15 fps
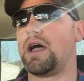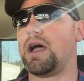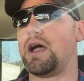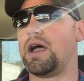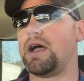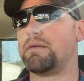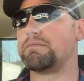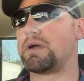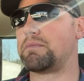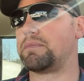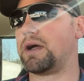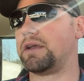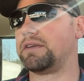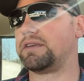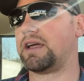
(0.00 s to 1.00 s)
You
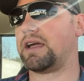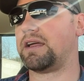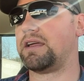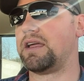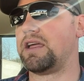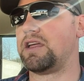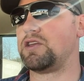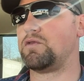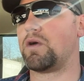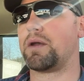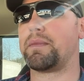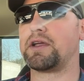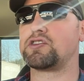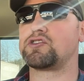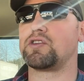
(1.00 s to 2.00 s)
want
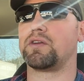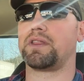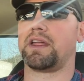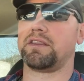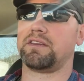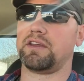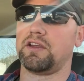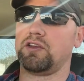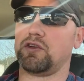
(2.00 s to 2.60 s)
to make sure that